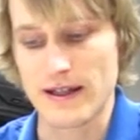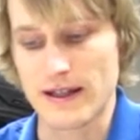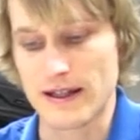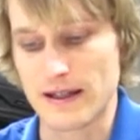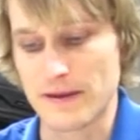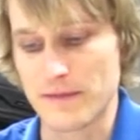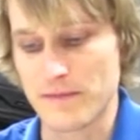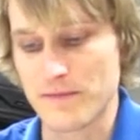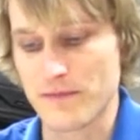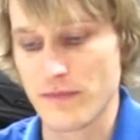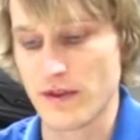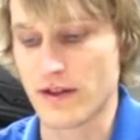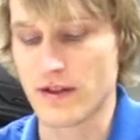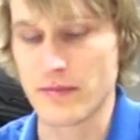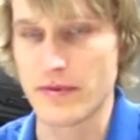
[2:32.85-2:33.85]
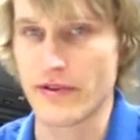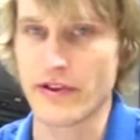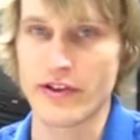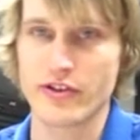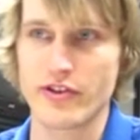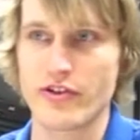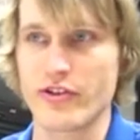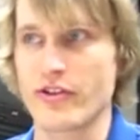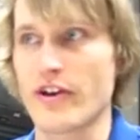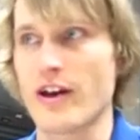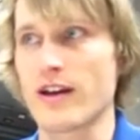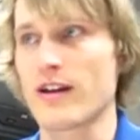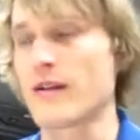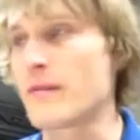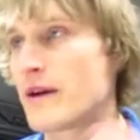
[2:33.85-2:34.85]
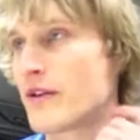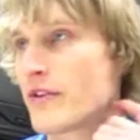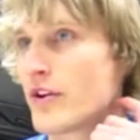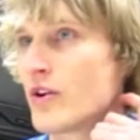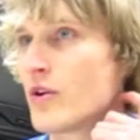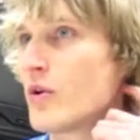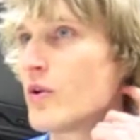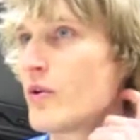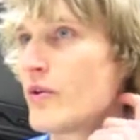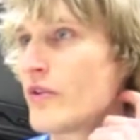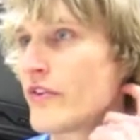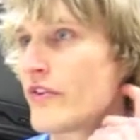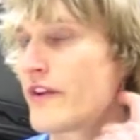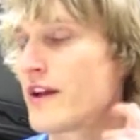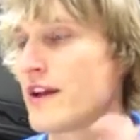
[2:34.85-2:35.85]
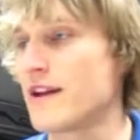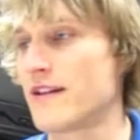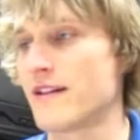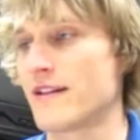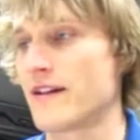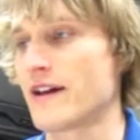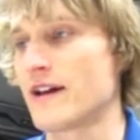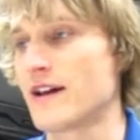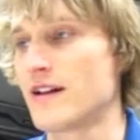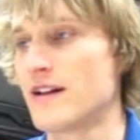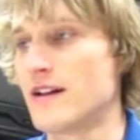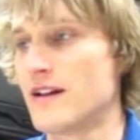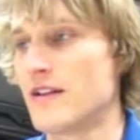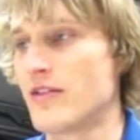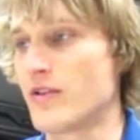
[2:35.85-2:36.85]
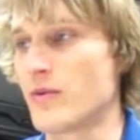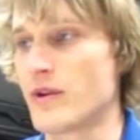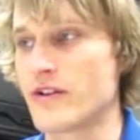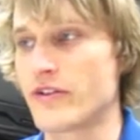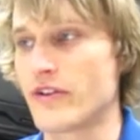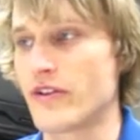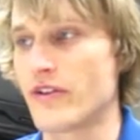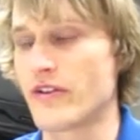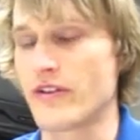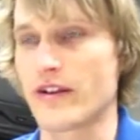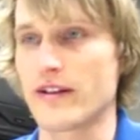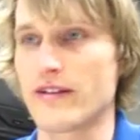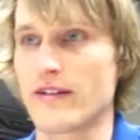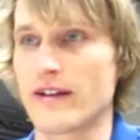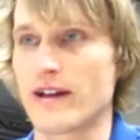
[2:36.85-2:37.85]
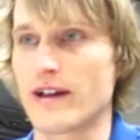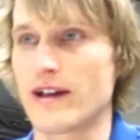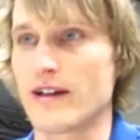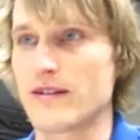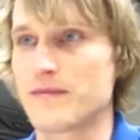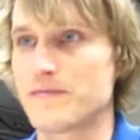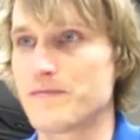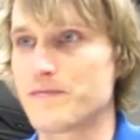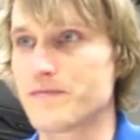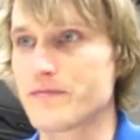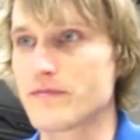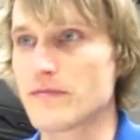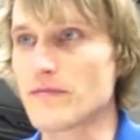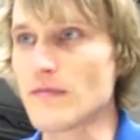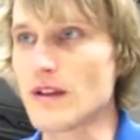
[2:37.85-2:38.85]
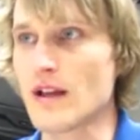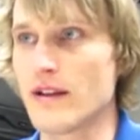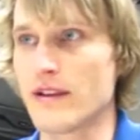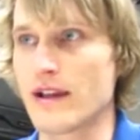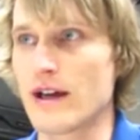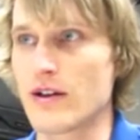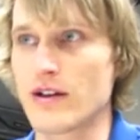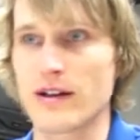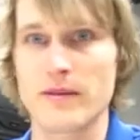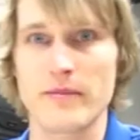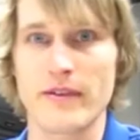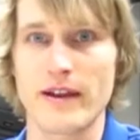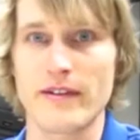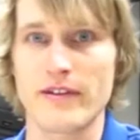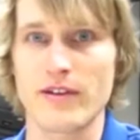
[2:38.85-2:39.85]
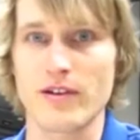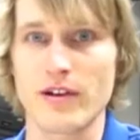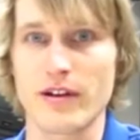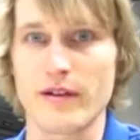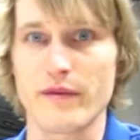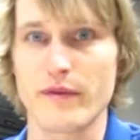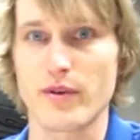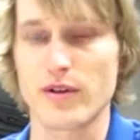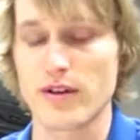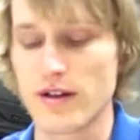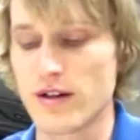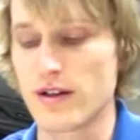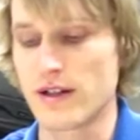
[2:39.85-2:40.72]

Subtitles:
In the positions, you're talking about the goals and the wishes and the outcomes that they're looking for.